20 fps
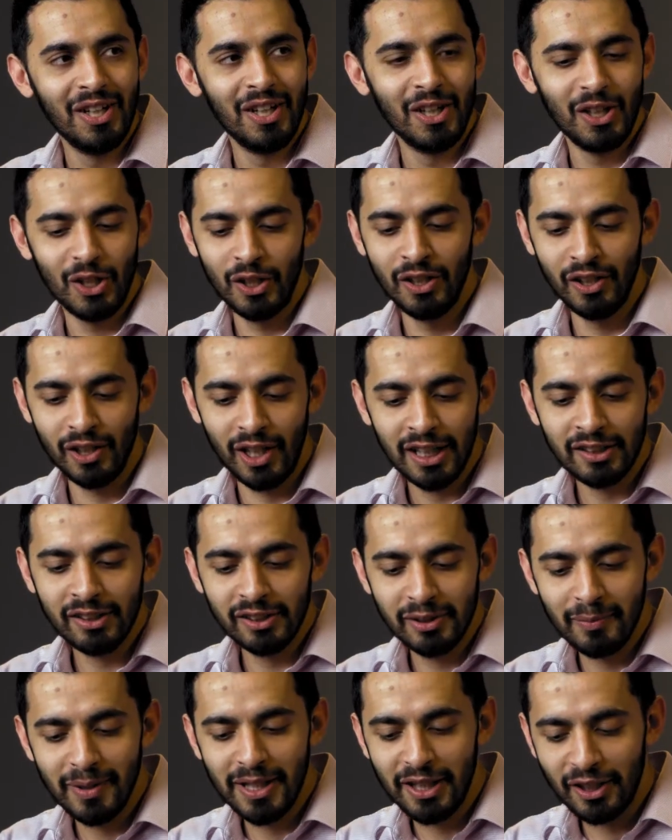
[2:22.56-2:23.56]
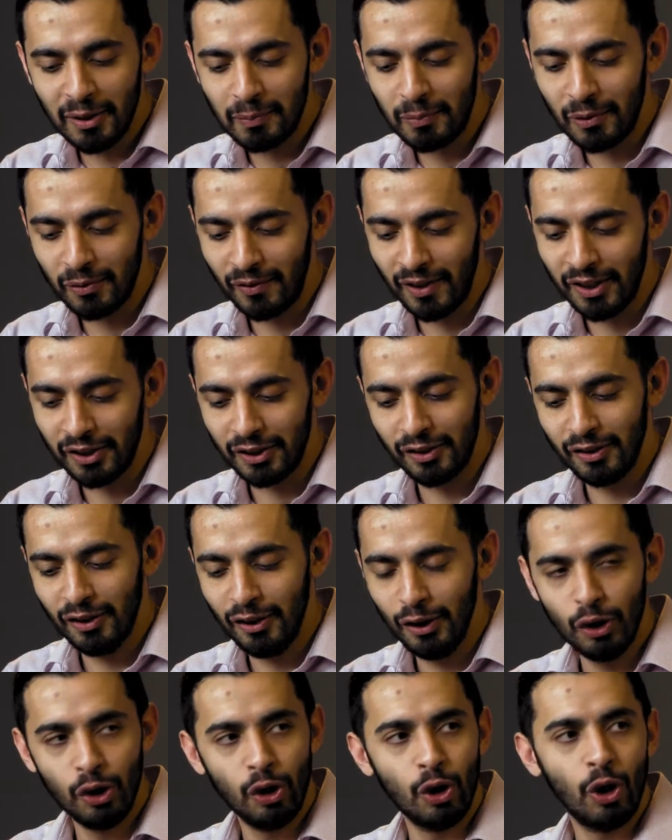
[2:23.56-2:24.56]
Neither the medical profession
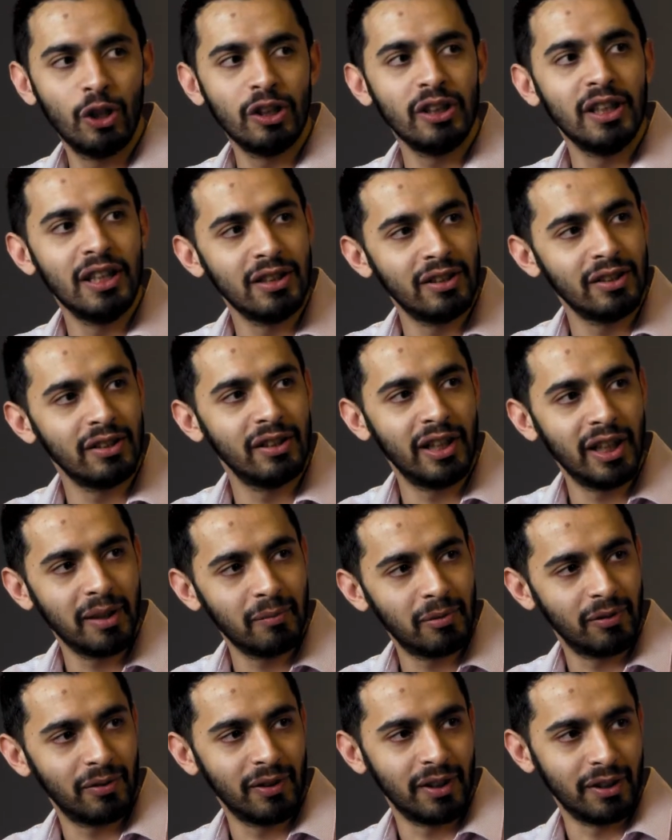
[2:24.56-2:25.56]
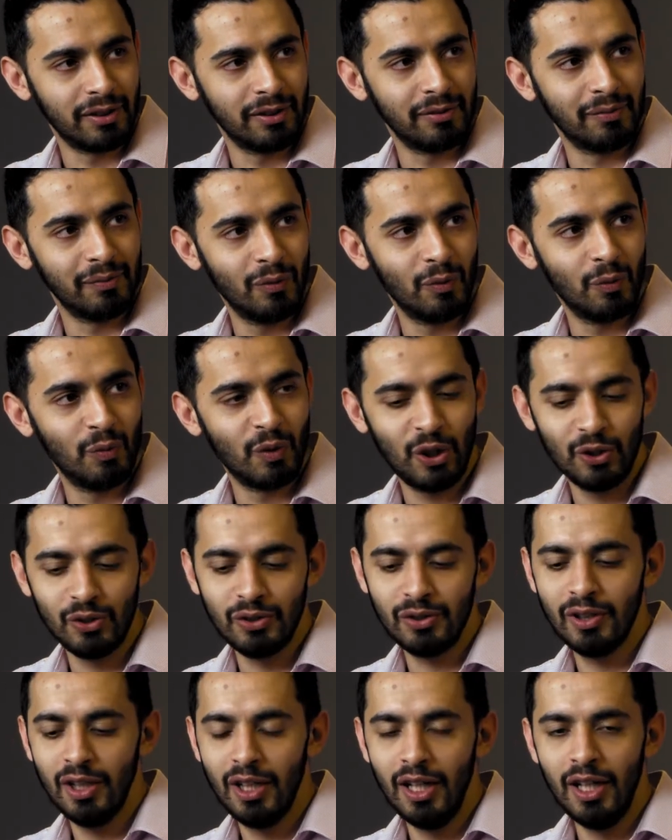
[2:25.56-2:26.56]
nor the engineering profession.
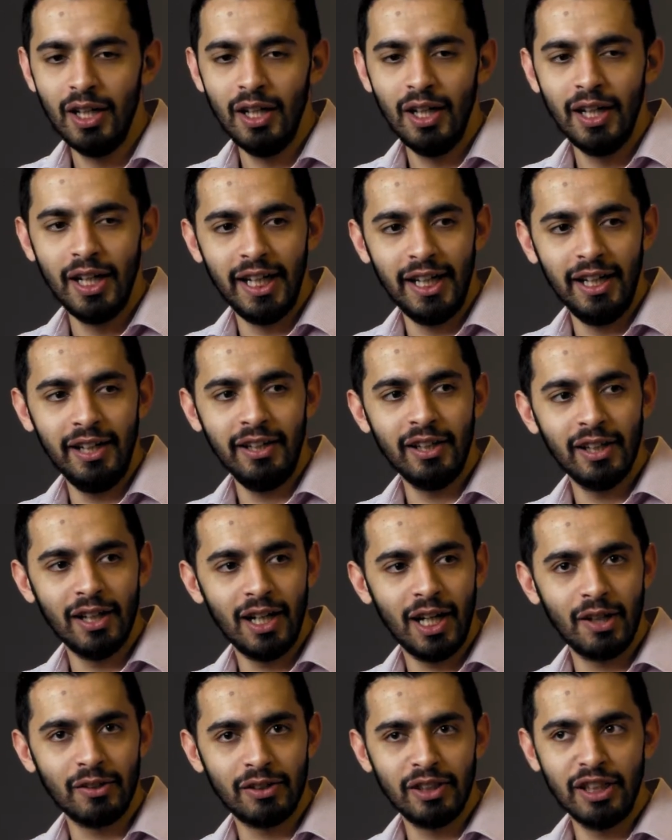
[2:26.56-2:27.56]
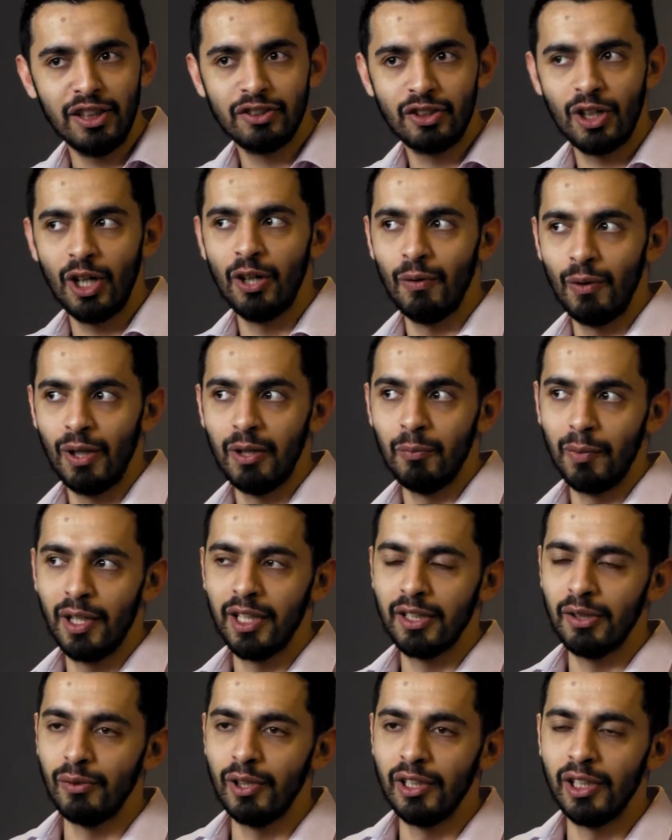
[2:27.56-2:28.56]
Because in India, how things go, well, by
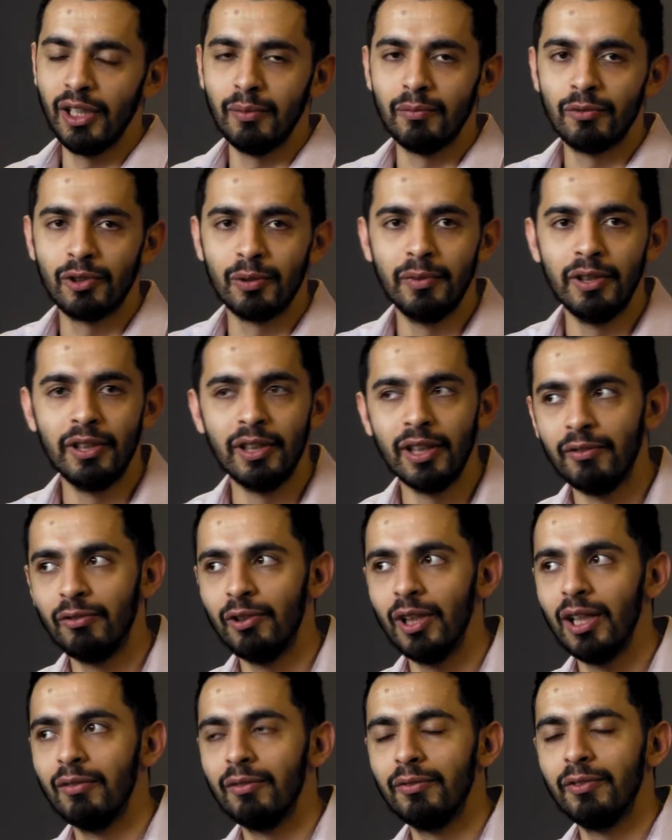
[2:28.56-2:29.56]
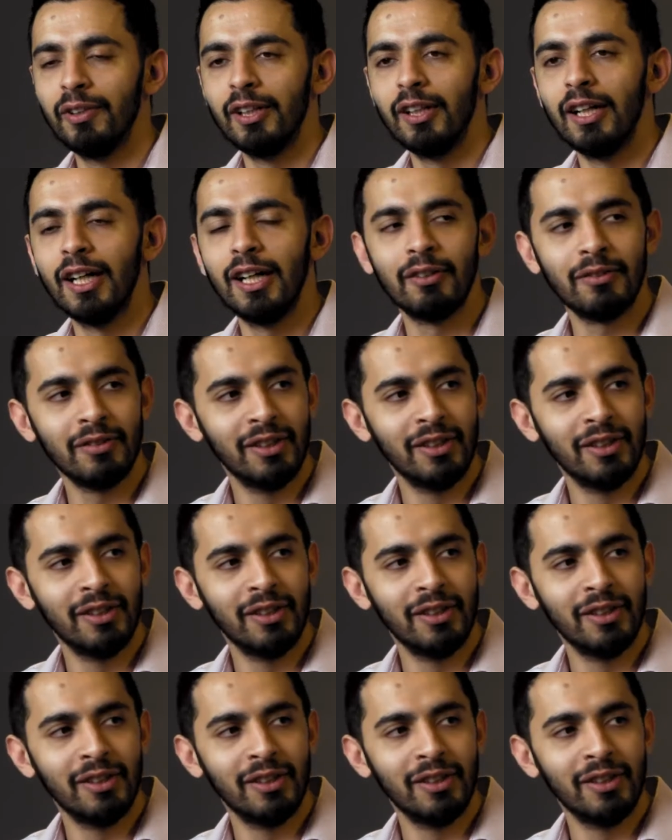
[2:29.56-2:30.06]
the way, I'm from India, if you haven't figured out.